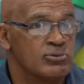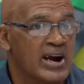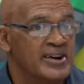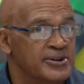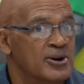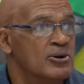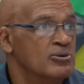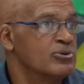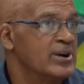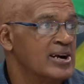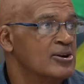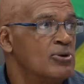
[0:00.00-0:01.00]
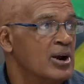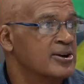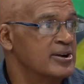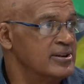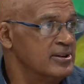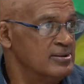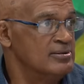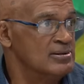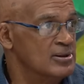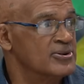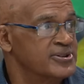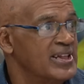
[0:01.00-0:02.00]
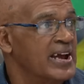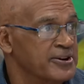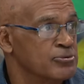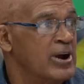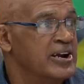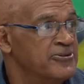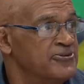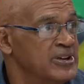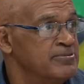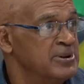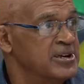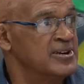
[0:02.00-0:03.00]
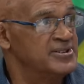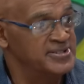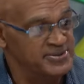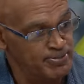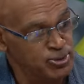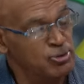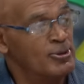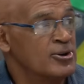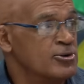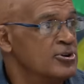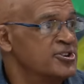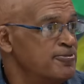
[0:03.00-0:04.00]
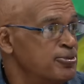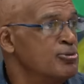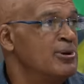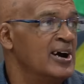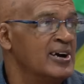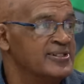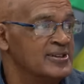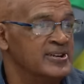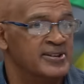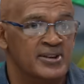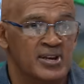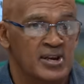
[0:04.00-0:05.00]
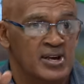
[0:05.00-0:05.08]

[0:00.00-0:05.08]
right now Ronaldo Walcott looks like the right fit, because Puma coach, Puma athlete,